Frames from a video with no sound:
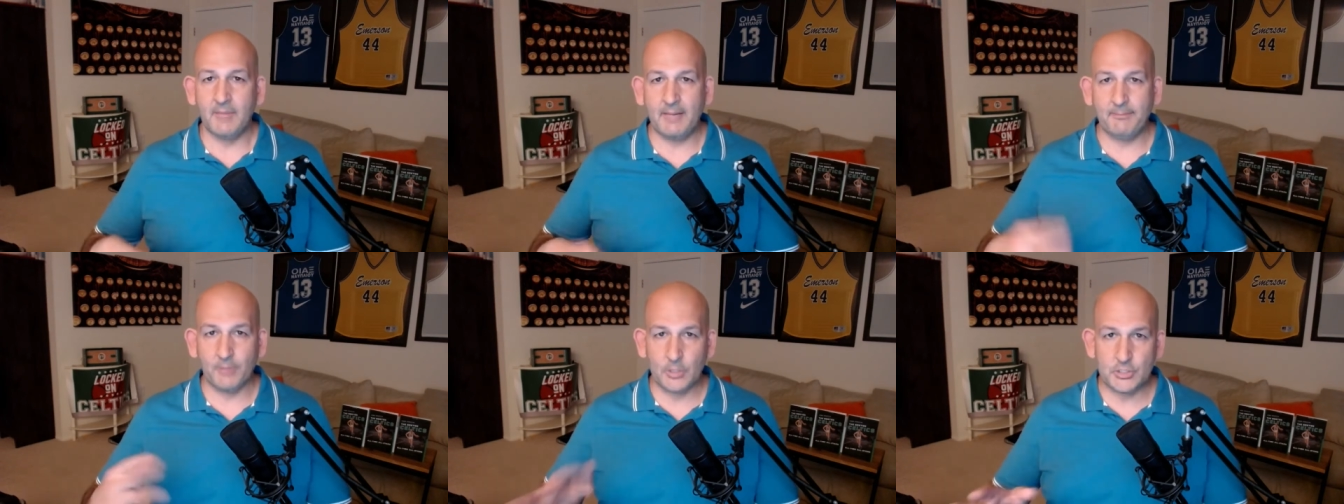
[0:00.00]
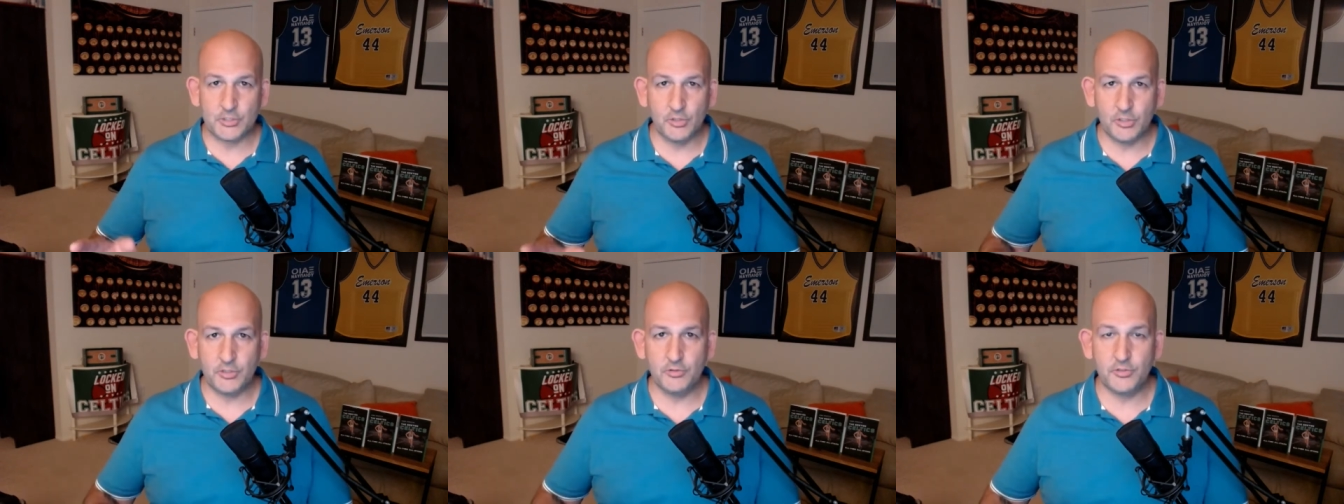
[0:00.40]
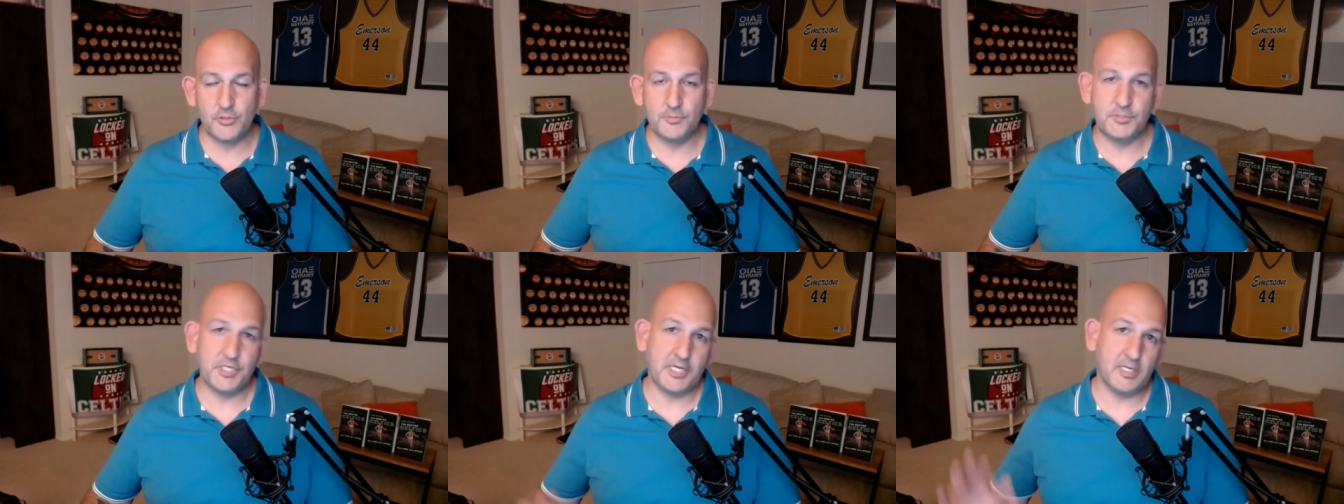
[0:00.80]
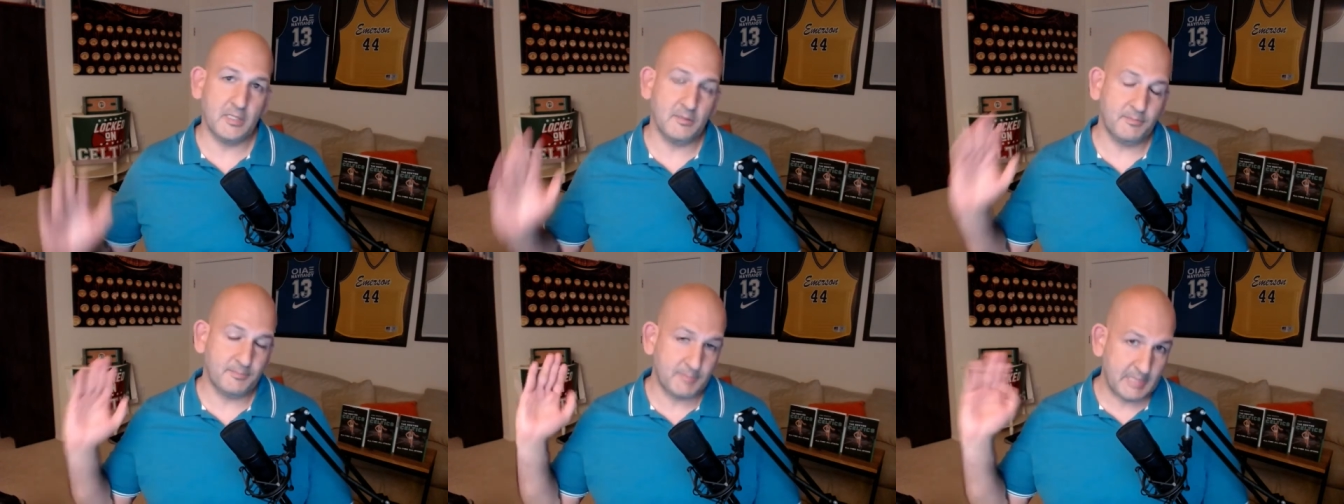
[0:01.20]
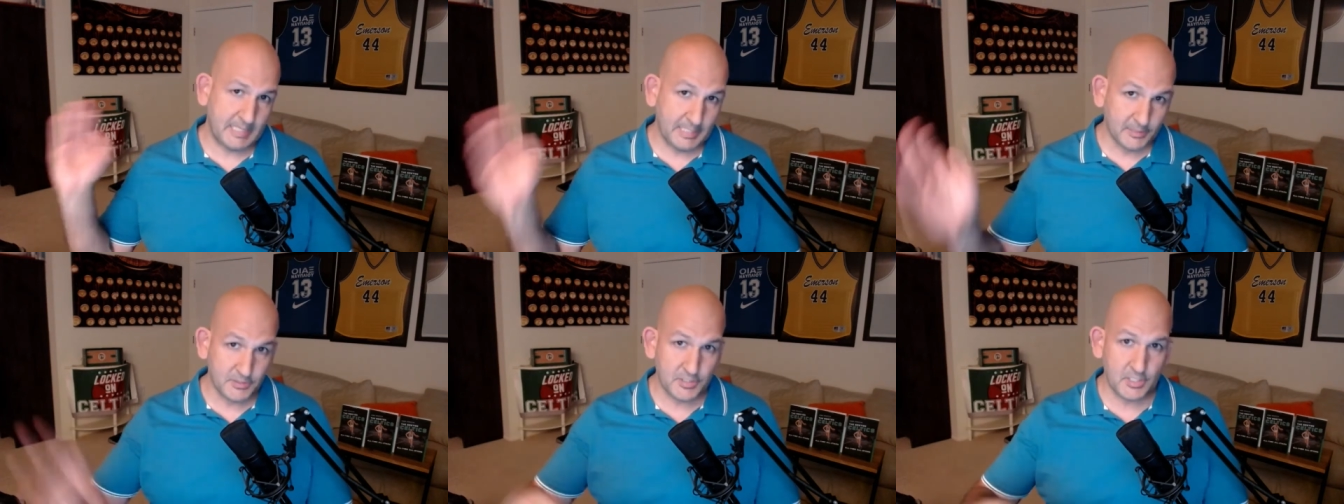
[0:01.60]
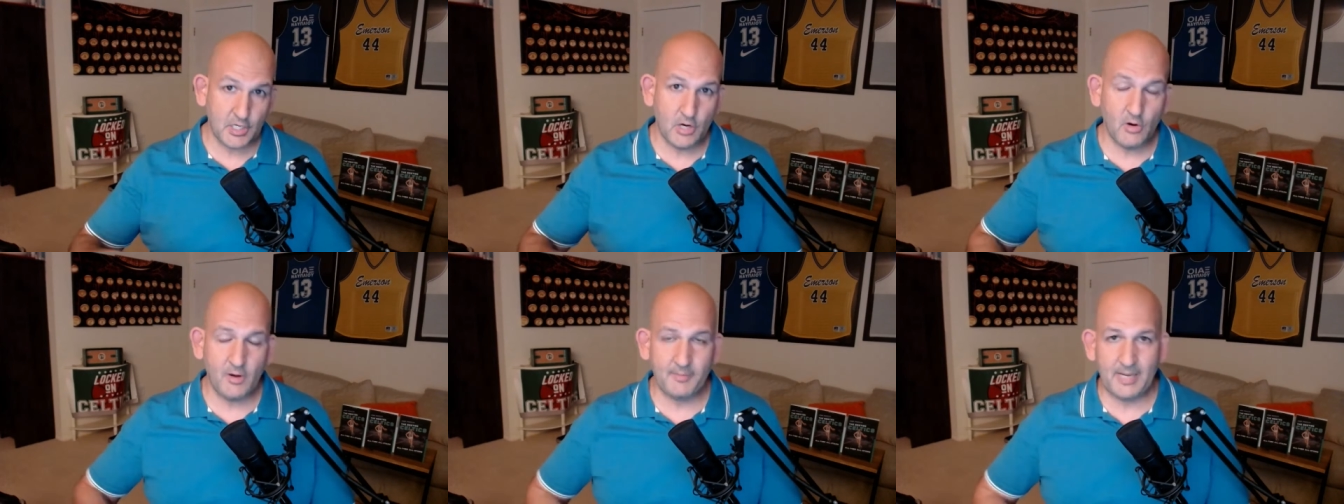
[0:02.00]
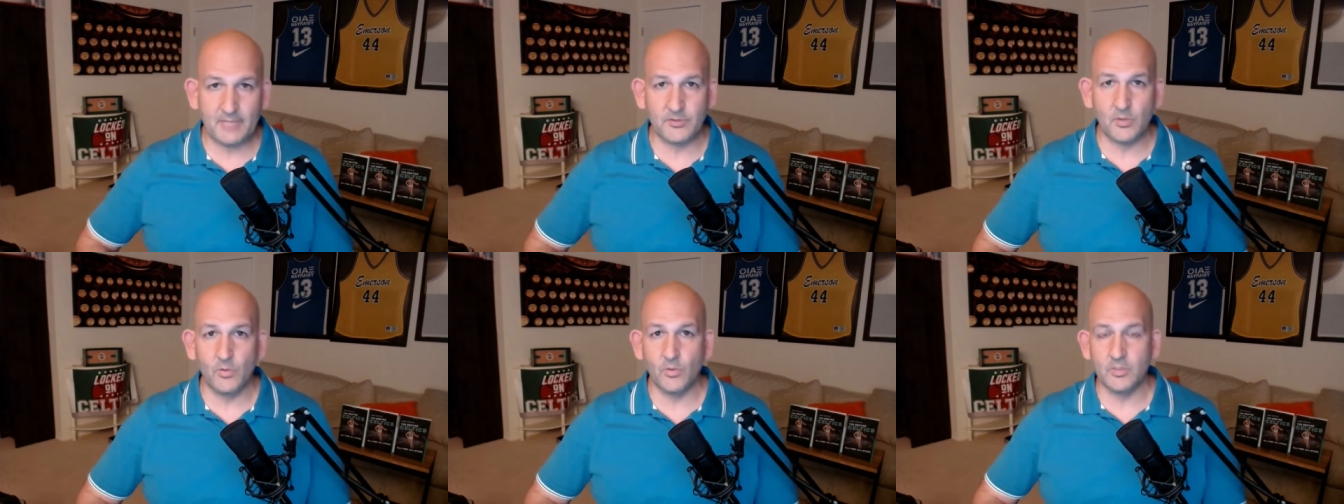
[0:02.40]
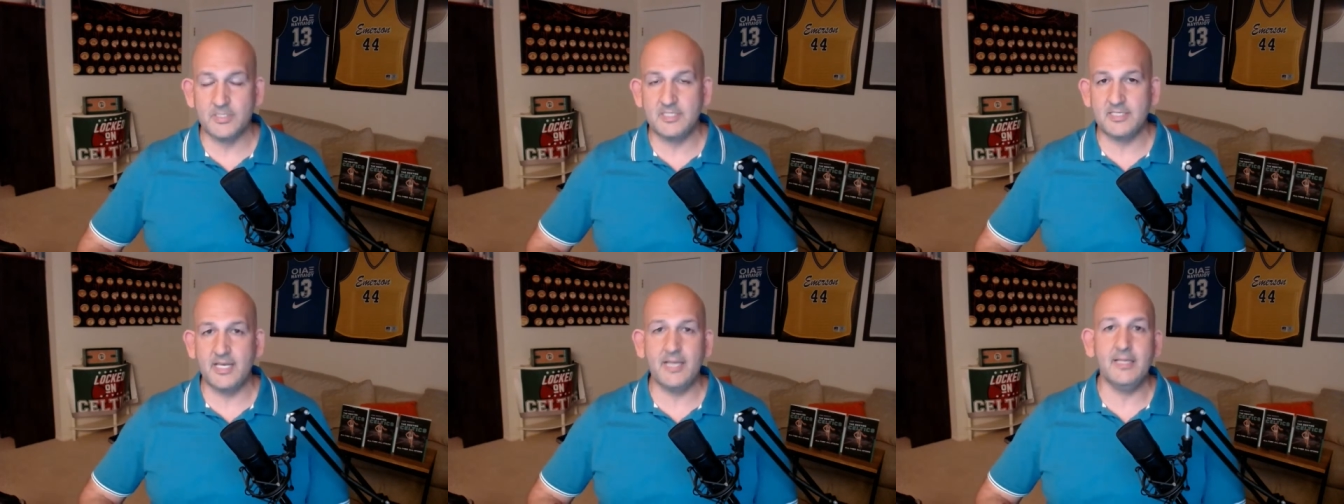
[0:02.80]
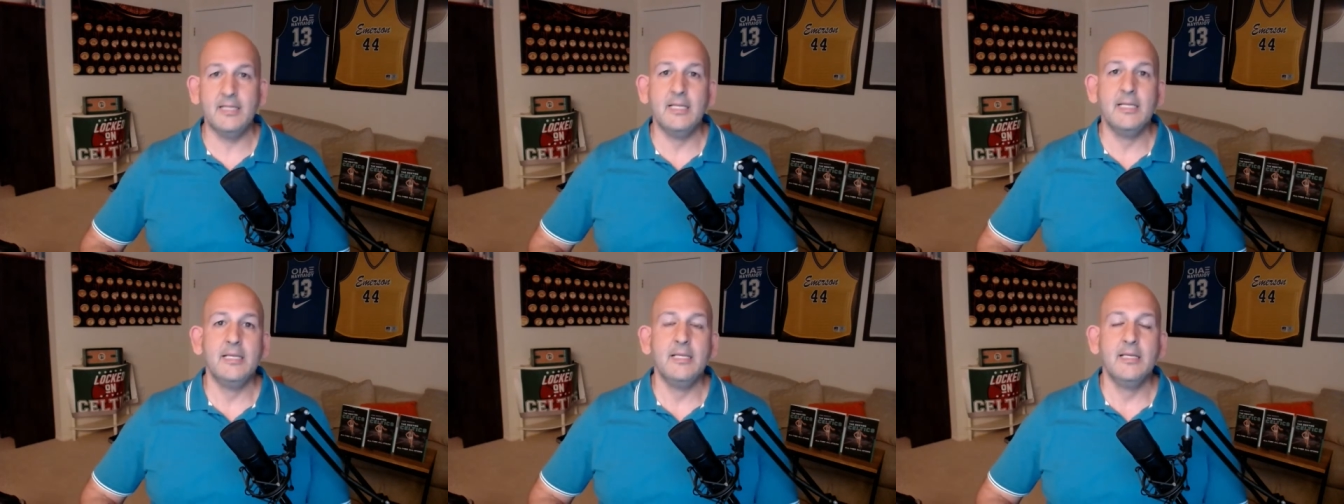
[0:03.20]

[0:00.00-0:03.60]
my personal YouTube channel years ago about the horn set.